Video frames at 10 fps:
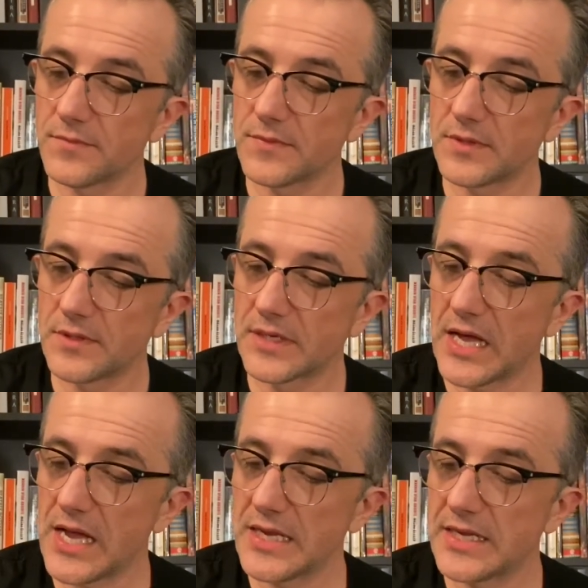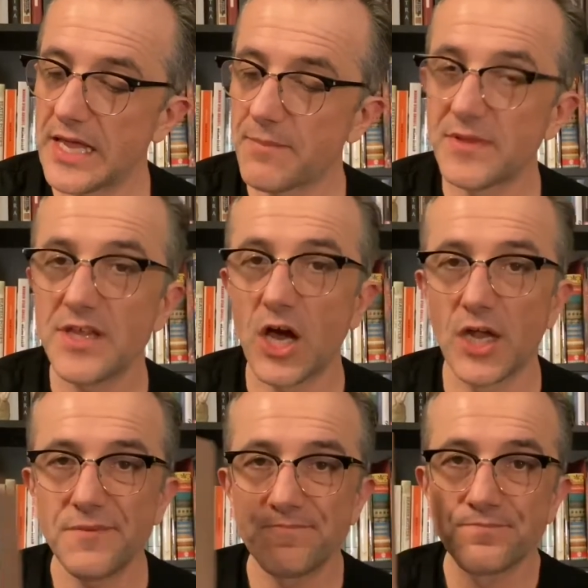The guy named
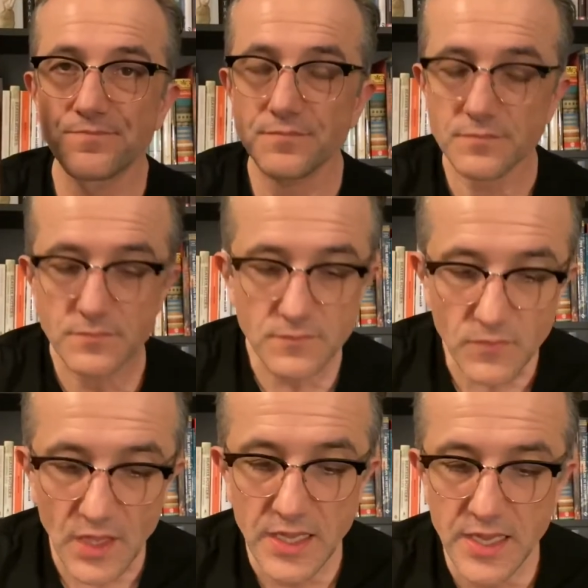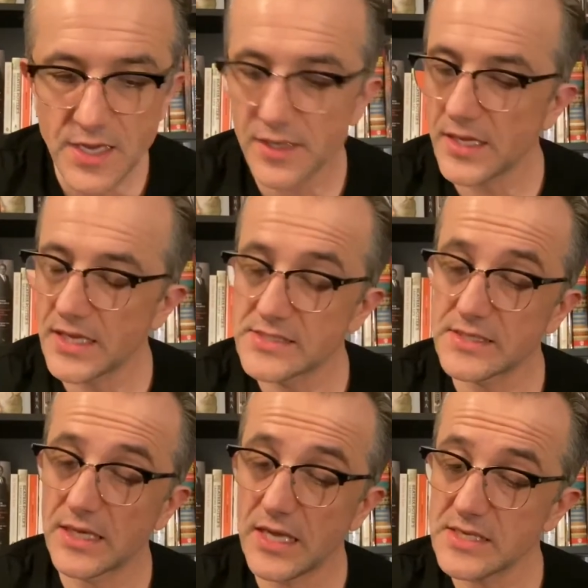Njal here
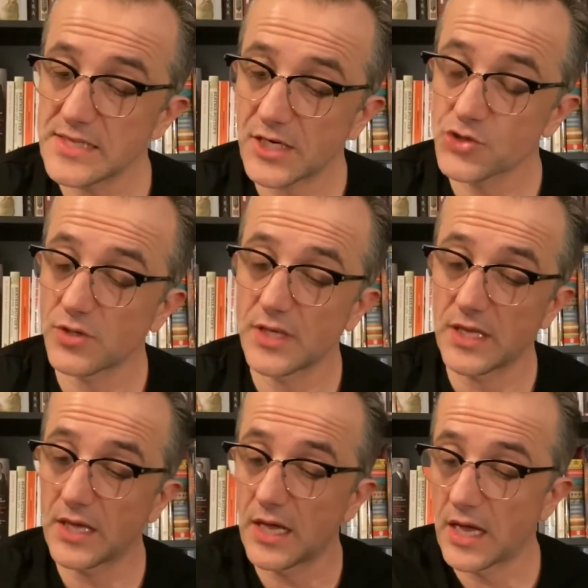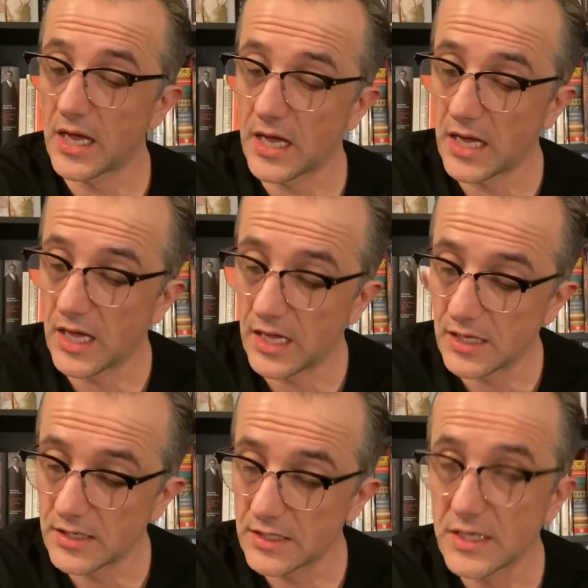he is actually
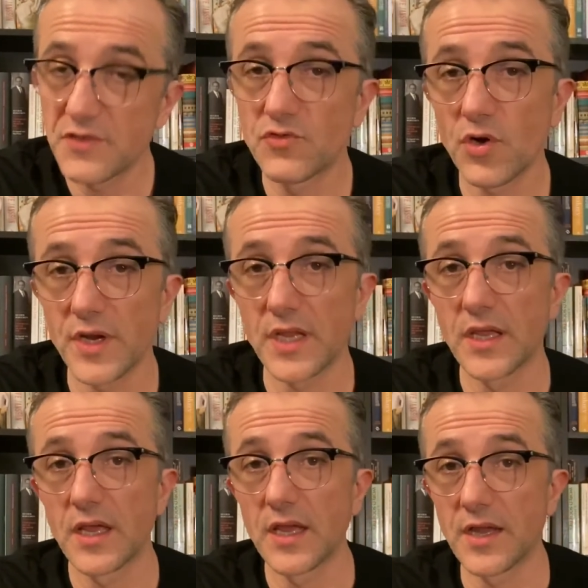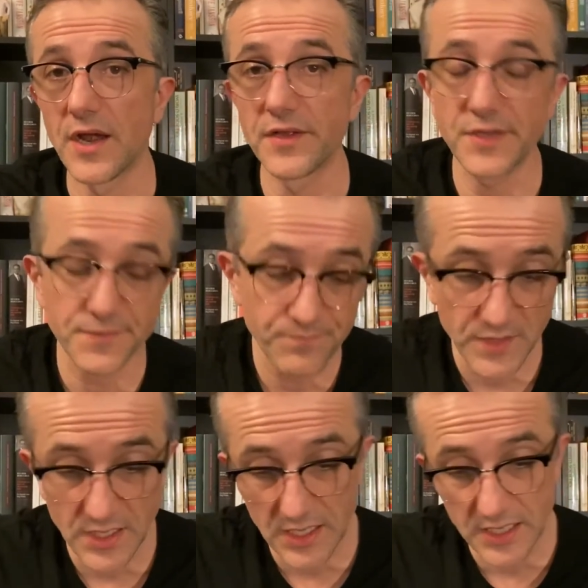historic character.
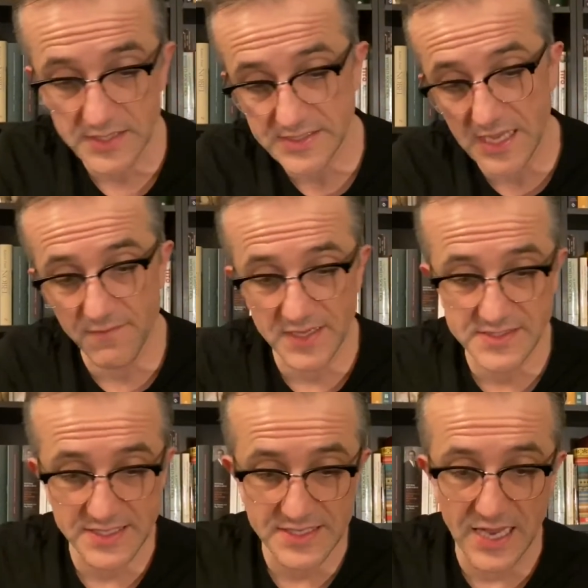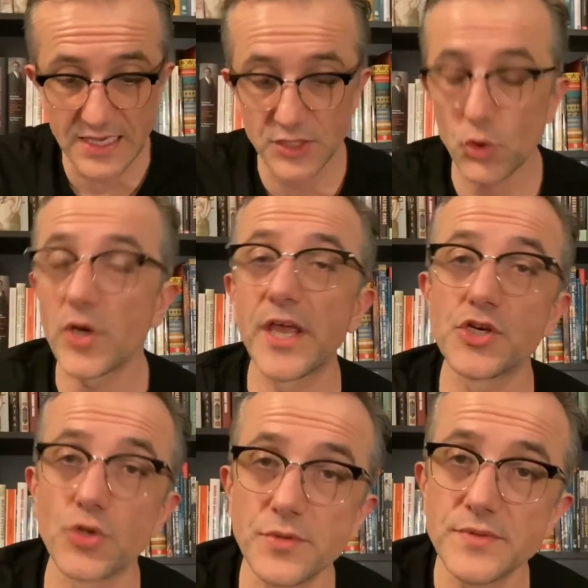His name was Njal
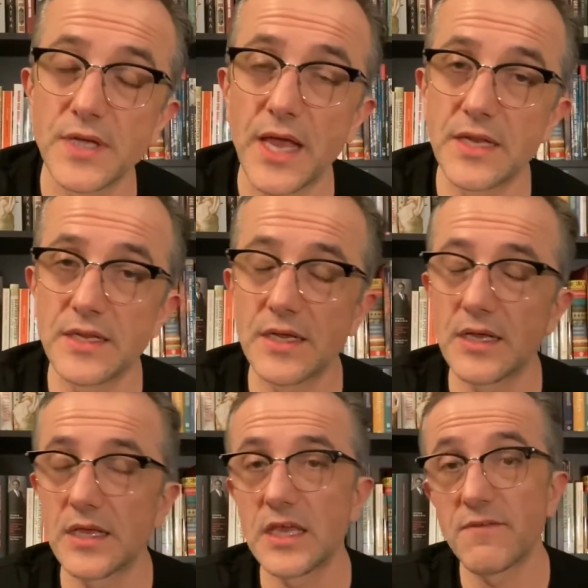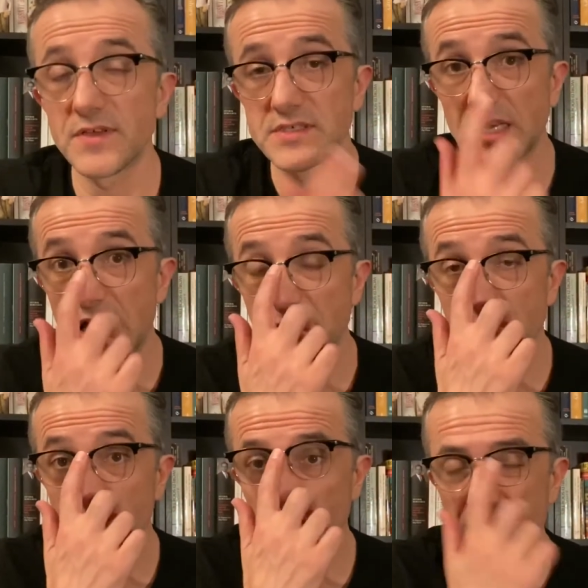Torgeirsson, and he was alive
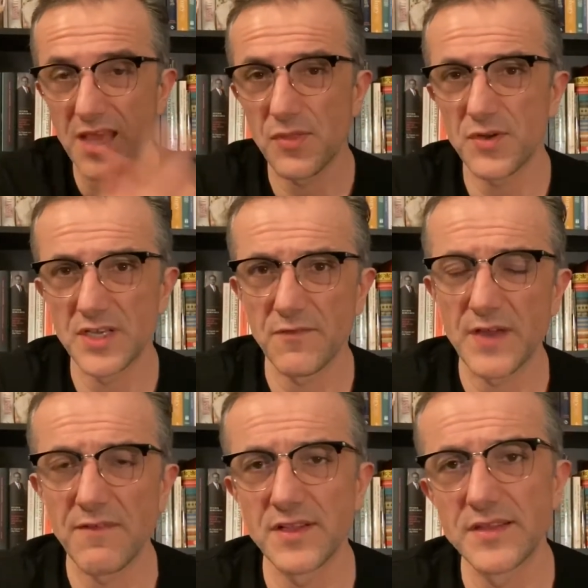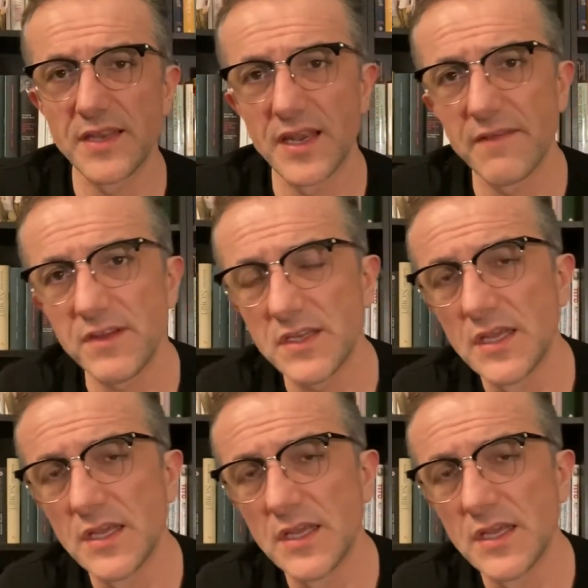between 935 and 1011.